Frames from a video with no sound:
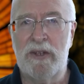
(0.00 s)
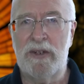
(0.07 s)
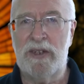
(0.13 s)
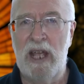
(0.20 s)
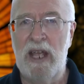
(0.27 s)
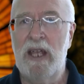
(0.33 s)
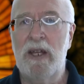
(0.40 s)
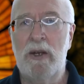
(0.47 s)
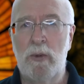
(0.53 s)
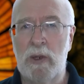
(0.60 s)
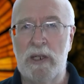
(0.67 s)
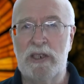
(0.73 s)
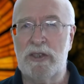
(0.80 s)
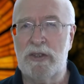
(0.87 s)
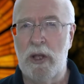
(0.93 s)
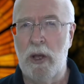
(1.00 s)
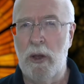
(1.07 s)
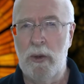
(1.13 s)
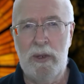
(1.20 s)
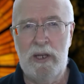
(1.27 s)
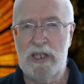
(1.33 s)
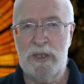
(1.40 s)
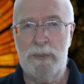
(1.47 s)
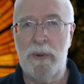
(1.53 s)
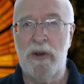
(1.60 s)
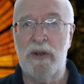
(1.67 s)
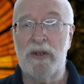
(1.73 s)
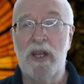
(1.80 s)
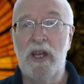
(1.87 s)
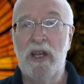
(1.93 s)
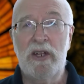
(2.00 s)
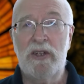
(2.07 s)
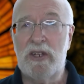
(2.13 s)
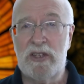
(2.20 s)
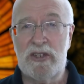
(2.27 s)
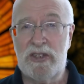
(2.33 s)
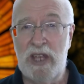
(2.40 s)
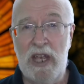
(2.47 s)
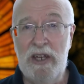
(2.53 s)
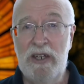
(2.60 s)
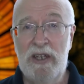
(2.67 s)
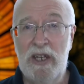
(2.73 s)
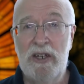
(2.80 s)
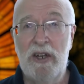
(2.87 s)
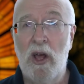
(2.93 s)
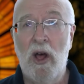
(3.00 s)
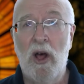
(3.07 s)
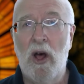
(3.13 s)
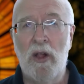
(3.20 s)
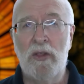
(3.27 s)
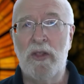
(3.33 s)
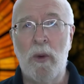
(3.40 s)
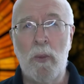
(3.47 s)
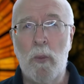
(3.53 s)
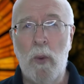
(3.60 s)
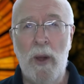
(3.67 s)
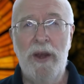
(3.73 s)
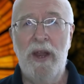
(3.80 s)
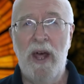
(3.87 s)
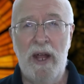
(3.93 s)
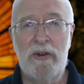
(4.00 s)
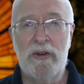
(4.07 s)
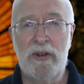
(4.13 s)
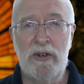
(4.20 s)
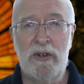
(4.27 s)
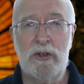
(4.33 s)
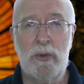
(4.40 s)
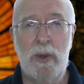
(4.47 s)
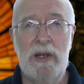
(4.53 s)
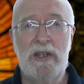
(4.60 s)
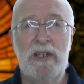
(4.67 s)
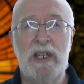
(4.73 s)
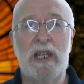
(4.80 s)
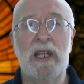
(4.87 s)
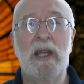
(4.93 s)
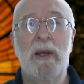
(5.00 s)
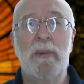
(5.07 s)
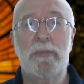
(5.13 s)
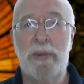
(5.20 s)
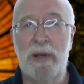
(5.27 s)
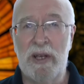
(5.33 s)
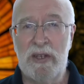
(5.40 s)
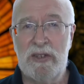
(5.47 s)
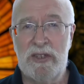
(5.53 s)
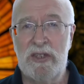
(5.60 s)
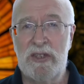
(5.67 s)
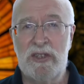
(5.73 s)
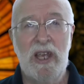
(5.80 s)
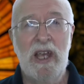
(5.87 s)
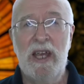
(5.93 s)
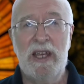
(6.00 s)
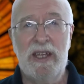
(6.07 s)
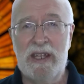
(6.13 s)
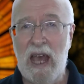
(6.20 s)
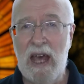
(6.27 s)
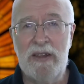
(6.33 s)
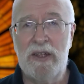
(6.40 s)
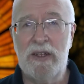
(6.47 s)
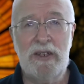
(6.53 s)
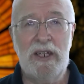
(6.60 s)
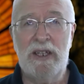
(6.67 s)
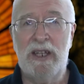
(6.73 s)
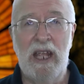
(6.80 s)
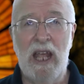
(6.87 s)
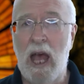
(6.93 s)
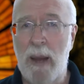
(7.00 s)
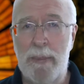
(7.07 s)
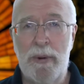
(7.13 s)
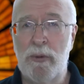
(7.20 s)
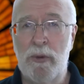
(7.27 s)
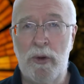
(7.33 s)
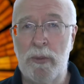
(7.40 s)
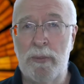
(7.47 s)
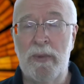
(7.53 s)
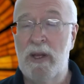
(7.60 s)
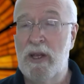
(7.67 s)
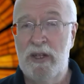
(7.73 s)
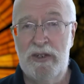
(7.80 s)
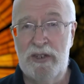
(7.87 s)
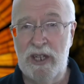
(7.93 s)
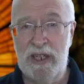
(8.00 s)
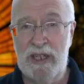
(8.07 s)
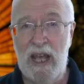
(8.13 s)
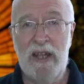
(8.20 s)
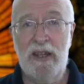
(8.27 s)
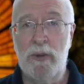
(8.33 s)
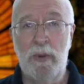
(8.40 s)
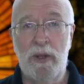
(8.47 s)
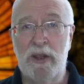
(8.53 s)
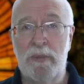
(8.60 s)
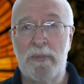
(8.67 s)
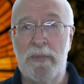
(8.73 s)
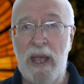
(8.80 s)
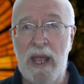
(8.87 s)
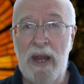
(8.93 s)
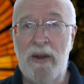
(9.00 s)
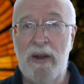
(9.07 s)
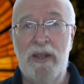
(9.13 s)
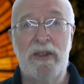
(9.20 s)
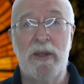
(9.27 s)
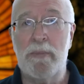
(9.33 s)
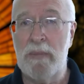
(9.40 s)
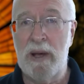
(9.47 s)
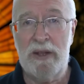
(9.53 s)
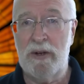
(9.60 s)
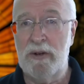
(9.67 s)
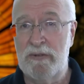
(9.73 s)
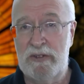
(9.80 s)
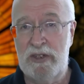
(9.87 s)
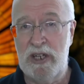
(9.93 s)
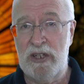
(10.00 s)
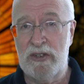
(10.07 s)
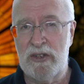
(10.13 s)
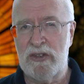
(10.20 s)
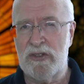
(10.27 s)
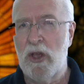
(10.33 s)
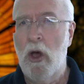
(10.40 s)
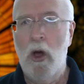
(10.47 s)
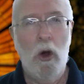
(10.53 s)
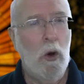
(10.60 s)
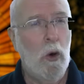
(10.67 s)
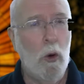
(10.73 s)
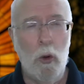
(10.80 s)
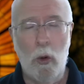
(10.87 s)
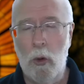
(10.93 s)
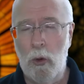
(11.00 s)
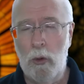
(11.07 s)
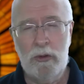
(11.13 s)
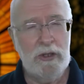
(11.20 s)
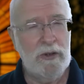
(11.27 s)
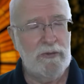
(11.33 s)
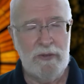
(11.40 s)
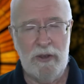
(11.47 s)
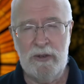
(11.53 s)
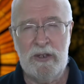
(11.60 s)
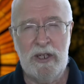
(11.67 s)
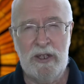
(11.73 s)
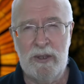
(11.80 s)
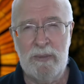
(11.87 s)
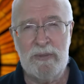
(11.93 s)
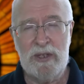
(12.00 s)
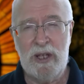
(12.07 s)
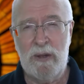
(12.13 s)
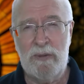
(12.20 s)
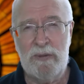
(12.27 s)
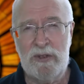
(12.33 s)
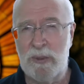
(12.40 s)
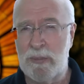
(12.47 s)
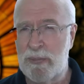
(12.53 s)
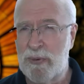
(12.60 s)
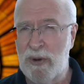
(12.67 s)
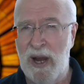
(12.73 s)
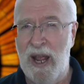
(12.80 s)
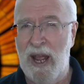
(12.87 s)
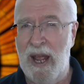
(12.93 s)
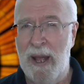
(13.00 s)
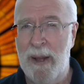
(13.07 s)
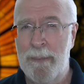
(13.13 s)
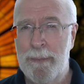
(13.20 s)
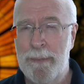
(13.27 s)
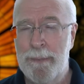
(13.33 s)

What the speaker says: the day in which the Holy Spirit descended on the 120 persons gathered in the upper room, together with Mary, the mother of Jesus, all devoting themselves to prayer.